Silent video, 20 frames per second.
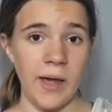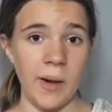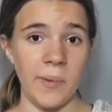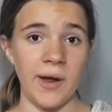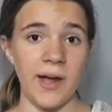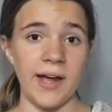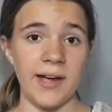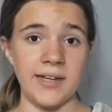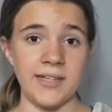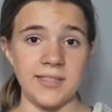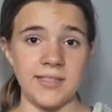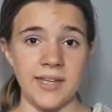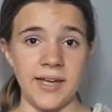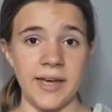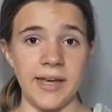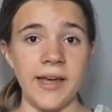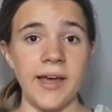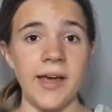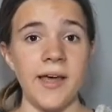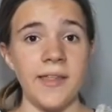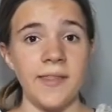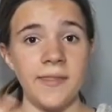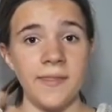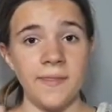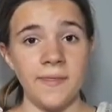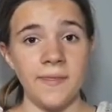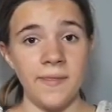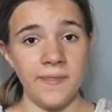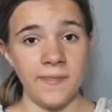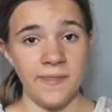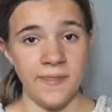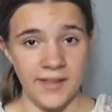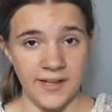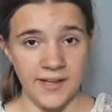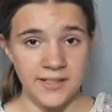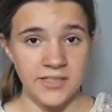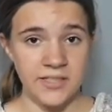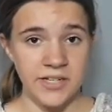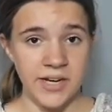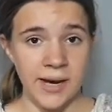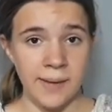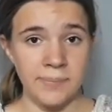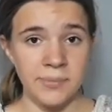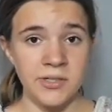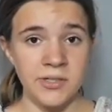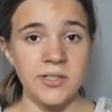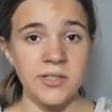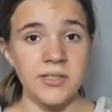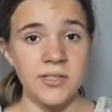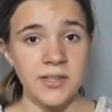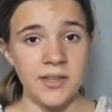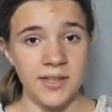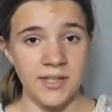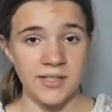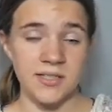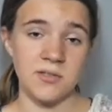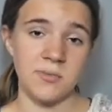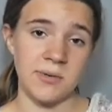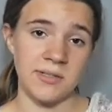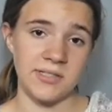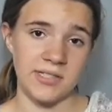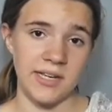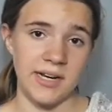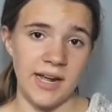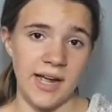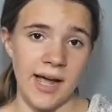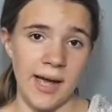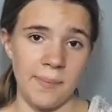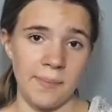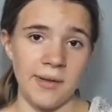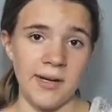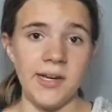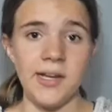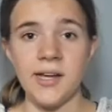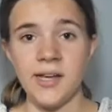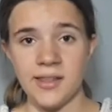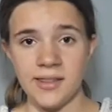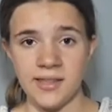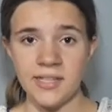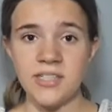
That way I could say, in these chapters, this is what's going to happen.